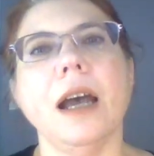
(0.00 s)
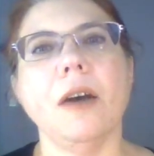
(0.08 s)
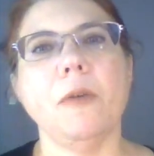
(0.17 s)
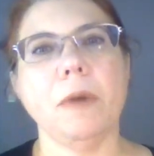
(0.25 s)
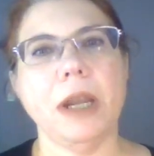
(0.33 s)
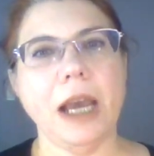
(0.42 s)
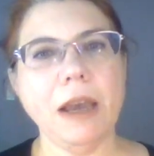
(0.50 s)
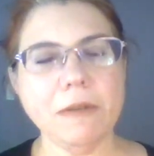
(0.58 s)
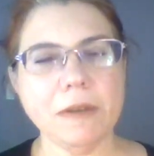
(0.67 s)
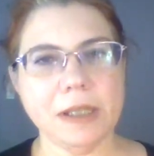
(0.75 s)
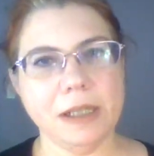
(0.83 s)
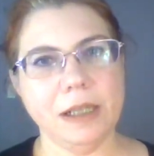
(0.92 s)
When I was
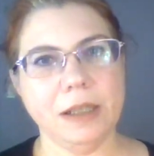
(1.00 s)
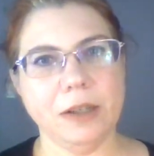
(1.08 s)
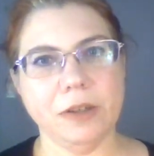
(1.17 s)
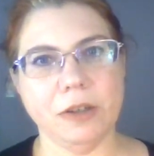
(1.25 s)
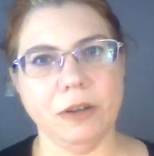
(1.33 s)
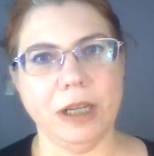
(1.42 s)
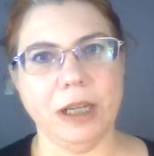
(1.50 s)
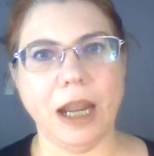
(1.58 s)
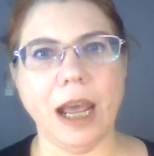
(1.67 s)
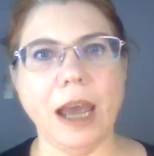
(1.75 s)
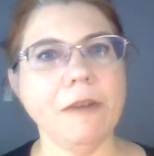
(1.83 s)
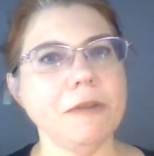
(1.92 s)
sitting there doing it,
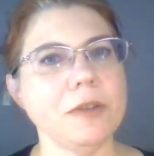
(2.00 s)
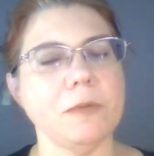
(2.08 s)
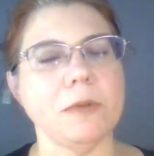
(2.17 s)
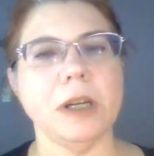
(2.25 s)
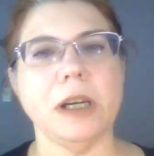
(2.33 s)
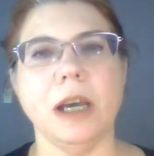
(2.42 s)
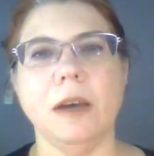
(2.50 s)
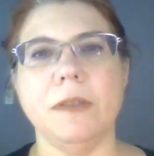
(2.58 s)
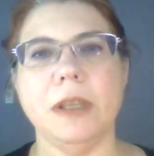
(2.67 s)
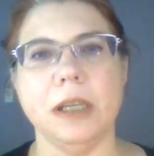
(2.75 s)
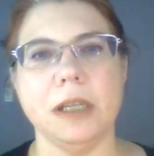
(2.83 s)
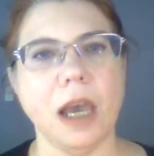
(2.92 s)
I was one of
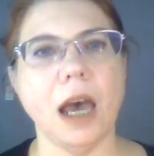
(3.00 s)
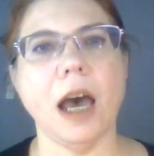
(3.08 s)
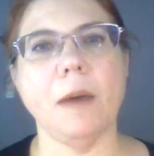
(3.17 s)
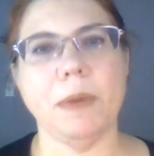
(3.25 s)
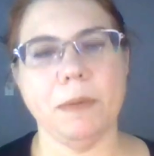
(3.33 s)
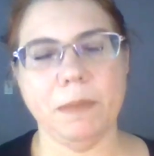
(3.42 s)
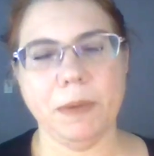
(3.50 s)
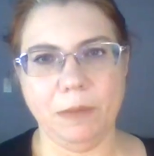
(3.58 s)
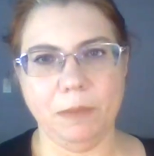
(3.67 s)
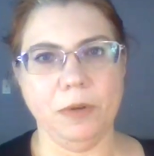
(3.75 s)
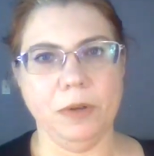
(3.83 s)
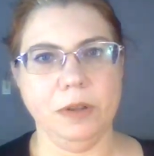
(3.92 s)
the top
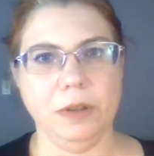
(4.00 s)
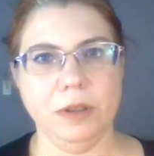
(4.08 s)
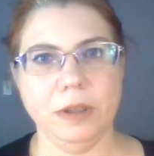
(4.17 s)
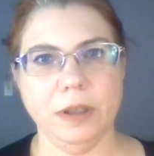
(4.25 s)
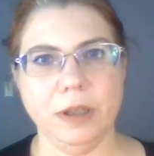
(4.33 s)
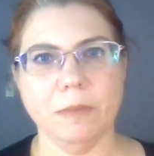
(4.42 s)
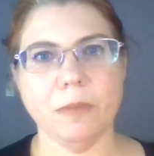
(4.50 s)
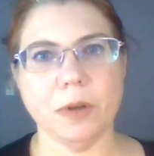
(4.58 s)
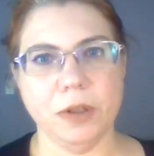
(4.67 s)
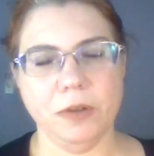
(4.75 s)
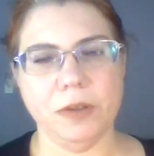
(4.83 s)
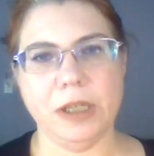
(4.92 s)
people
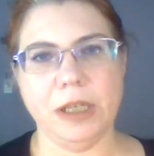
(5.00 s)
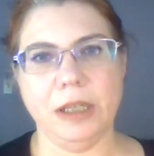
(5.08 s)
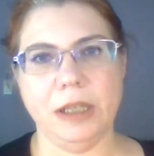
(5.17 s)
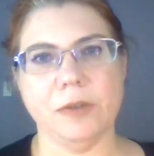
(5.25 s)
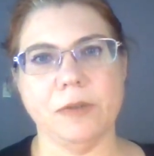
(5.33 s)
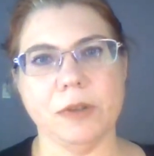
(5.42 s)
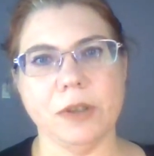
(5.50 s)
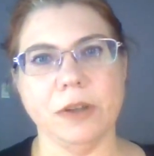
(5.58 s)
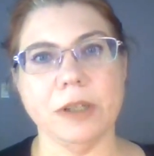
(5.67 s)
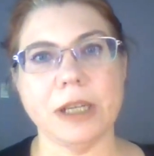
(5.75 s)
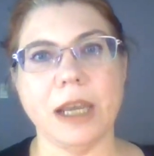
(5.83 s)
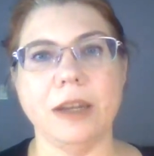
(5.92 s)
producing this result.
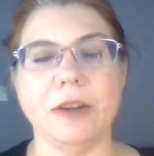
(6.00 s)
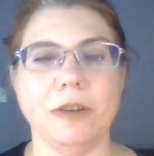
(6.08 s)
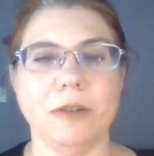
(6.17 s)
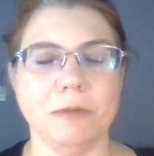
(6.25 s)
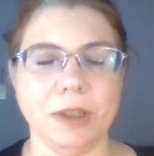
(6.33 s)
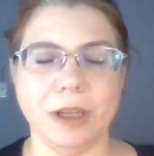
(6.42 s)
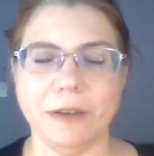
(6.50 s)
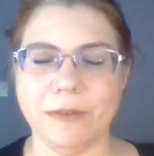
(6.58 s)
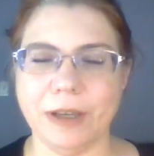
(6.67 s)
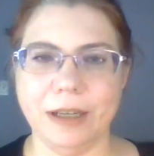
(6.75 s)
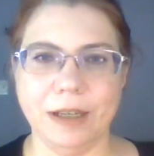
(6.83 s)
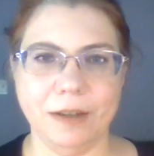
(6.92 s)
And no, you will not
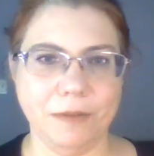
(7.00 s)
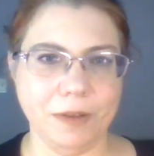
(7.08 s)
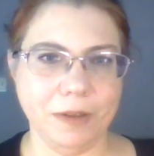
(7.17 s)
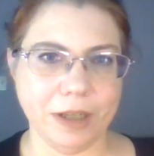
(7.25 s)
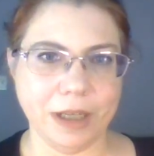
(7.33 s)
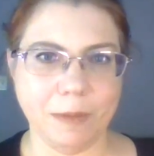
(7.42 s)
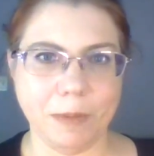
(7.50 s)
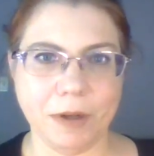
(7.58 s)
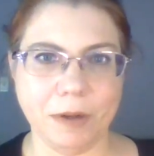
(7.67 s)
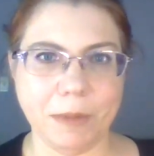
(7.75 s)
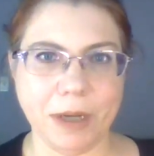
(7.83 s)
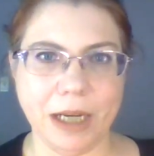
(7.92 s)
find it if you look it up under
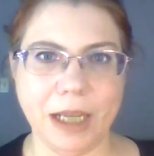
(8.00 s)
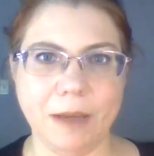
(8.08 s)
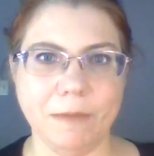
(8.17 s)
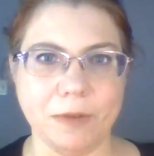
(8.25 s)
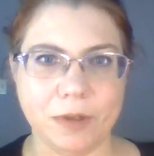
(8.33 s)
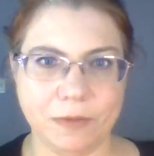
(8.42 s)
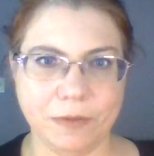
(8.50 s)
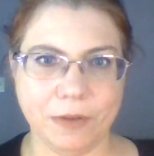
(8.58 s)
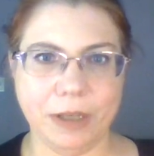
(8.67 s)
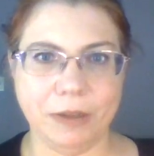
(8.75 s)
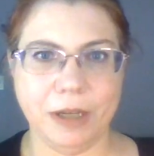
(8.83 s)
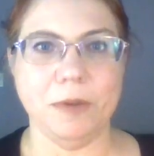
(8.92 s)
my name. First of all, the
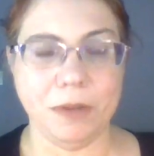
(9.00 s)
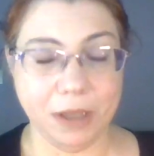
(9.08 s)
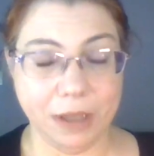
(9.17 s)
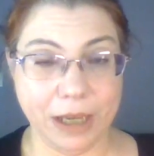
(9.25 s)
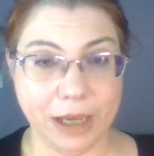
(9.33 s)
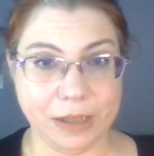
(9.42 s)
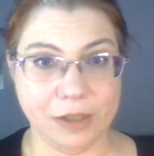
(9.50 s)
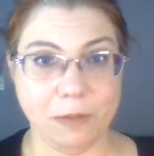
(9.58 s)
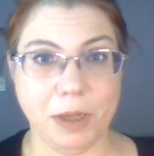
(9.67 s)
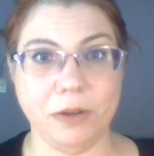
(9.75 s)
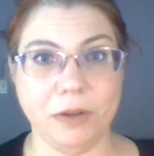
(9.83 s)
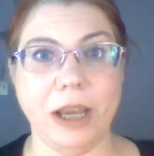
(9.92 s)
name you guys know me
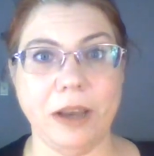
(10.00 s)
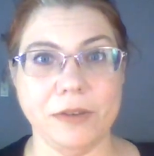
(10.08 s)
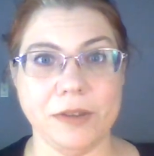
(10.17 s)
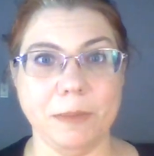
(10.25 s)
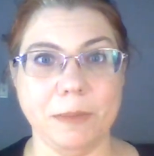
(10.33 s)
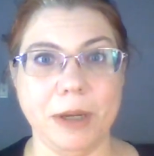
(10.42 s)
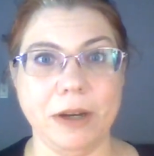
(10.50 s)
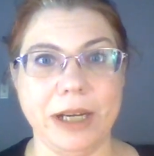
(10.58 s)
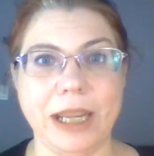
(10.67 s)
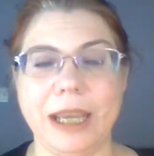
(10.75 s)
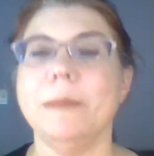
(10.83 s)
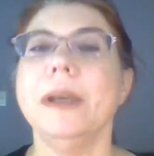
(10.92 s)
under now is a married
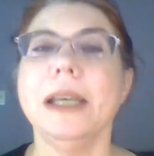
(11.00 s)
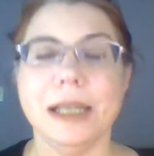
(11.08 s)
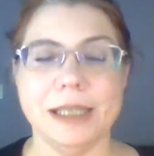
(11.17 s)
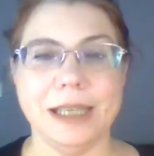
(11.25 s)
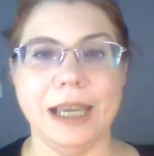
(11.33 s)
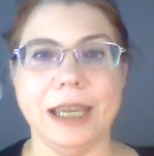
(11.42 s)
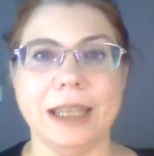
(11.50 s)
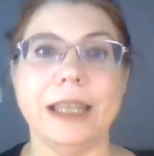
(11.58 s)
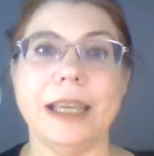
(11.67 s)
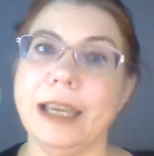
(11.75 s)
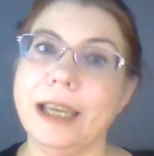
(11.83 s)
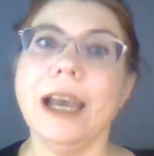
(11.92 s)
name. Secondly,
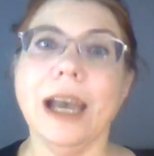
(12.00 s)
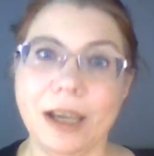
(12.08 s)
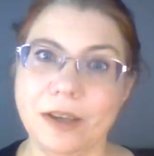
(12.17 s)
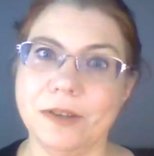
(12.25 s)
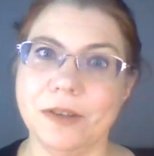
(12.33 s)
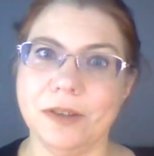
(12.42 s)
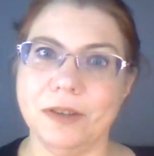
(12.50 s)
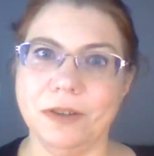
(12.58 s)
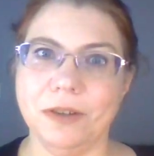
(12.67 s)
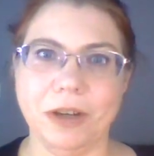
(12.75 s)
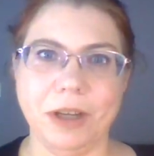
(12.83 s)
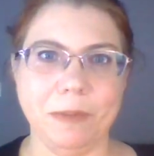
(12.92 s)
I used a
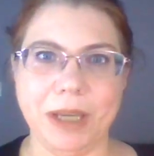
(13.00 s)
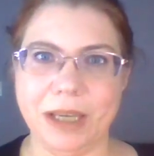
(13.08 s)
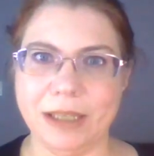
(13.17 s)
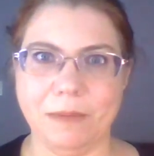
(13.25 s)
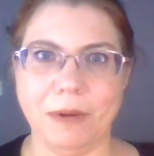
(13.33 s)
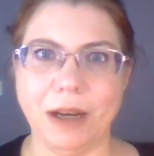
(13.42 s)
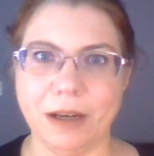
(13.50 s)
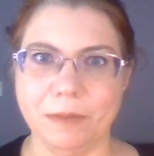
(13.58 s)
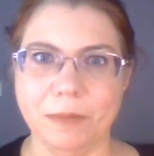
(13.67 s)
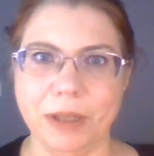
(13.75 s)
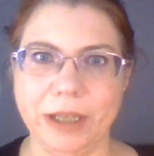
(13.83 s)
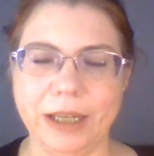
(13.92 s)
pseudonym because I'm not a
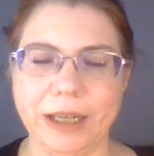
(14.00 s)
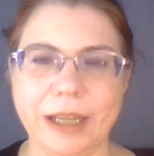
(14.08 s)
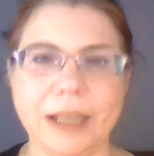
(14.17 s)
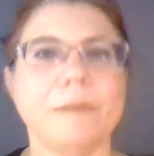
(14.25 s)
complete idiot.